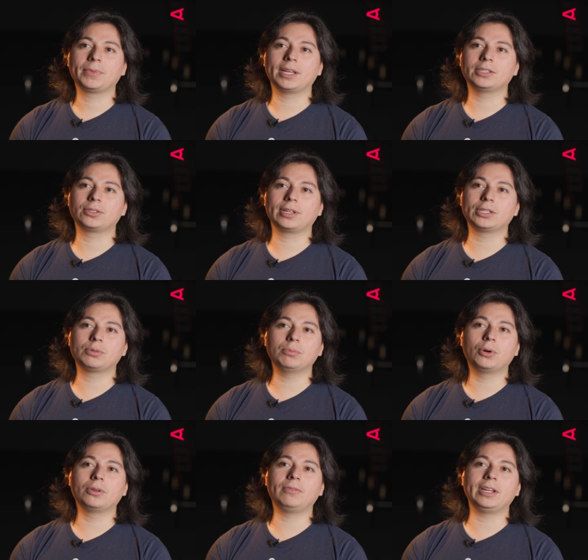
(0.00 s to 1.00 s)
And so that's what
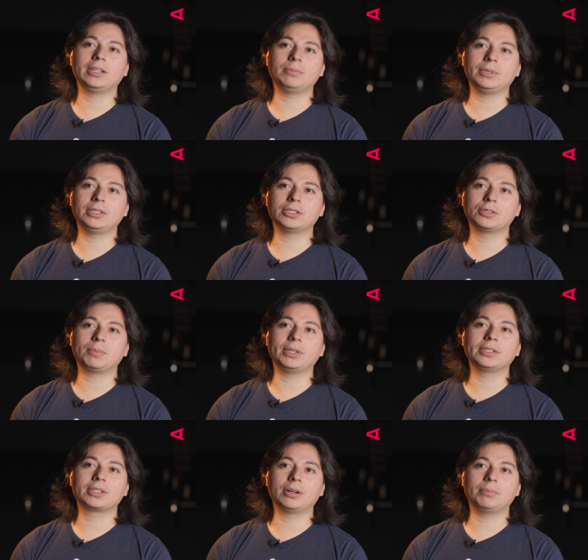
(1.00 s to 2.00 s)
motivated me to spin
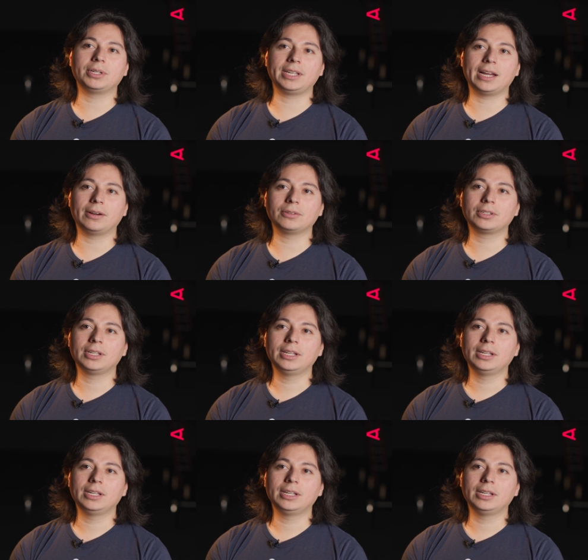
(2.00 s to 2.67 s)
this company out